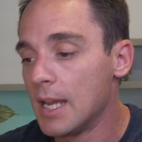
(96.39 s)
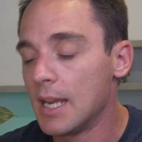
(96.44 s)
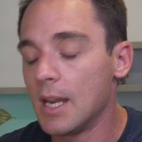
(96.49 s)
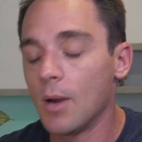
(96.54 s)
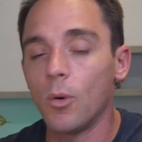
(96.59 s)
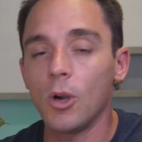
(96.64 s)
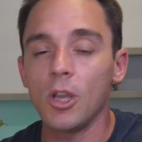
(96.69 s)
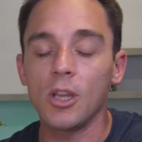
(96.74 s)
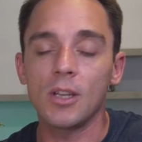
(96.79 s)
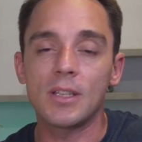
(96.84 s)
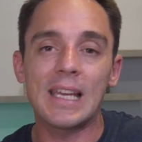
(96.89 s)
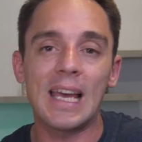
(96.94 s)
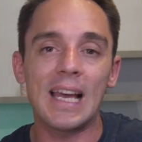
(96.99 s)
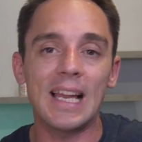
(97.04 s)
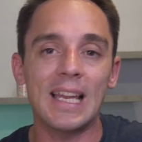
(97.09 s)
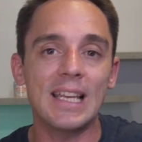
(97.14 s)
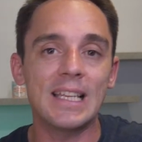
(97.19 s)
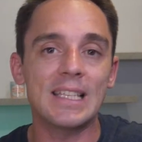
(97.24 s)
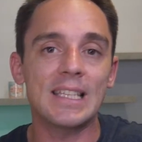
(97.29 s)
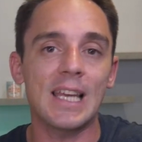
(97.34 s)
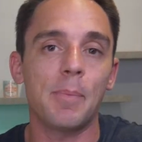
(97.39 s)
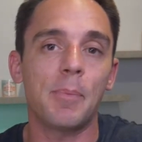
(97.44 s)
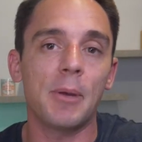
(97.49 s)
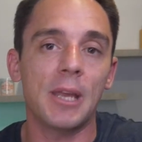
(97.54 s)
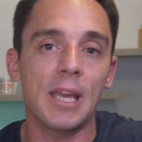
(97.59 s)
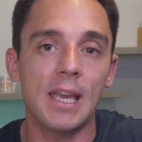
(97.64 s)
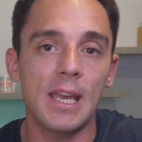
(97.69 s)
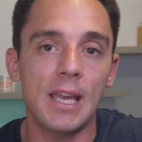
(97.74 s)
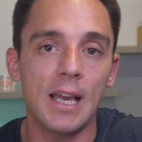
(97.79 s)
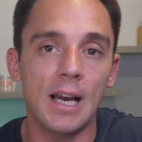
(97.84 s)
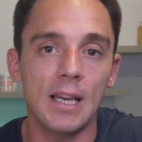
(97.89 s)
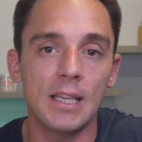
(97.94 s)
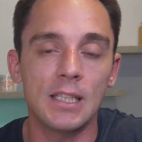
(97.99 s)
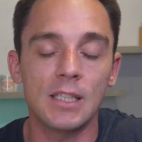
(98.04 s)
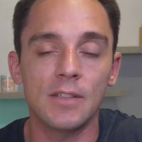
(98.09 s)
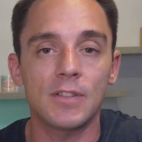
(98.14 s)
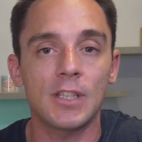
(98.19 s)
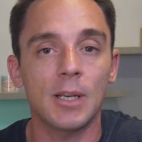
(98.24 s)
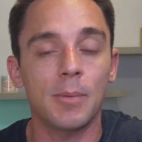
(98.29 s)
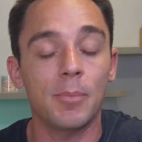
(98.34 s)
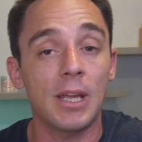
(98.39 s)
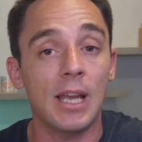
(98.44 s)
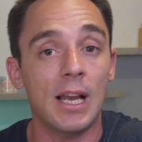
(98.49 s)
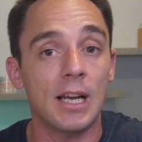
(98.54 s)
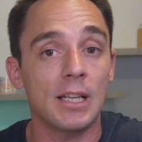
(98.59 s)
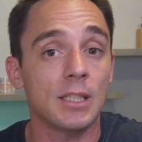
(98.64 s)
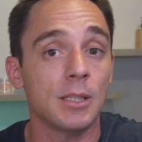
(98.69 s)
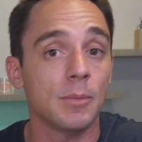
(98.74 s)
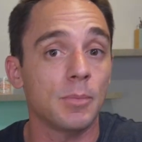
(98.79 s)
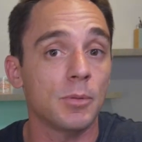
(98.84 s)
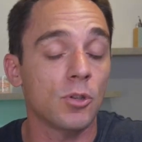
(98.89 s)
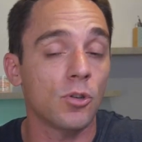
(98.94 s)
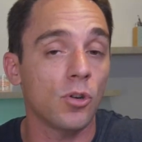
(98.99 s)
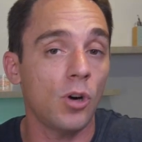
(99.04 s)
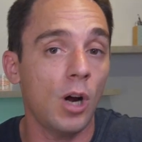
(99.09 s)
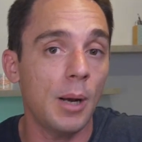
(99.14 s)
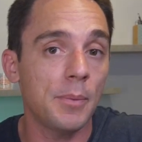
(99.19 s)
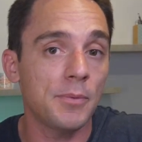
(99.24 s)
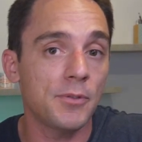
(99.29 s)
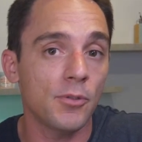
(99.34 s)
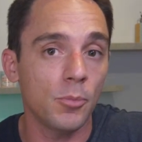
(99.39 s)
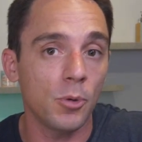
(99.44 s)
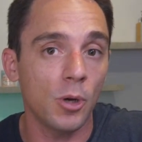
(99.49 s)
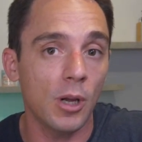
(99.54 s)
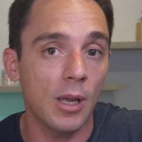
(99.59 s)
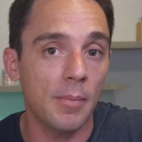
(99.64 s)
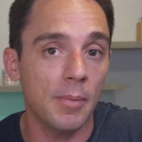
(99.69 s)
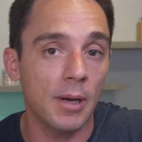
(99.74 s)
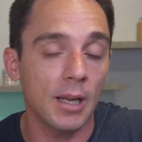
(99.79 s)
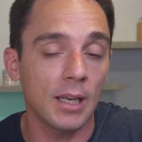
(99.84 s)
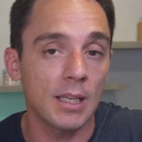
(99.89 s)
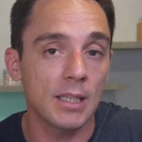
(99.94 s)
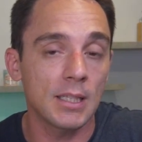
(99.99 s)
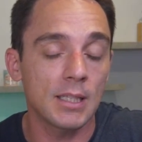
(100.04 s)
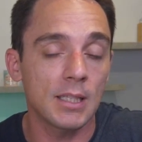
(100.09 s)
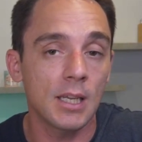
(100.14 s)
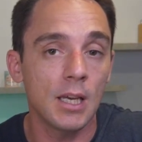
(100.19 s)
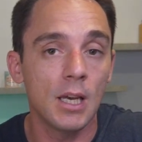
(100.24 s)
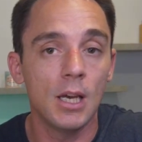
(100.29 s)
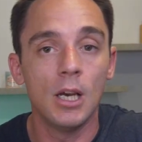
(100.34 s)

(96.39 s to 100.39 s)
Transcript: Now what you're telling Zapier here is if somebody unsubscribes from your email list,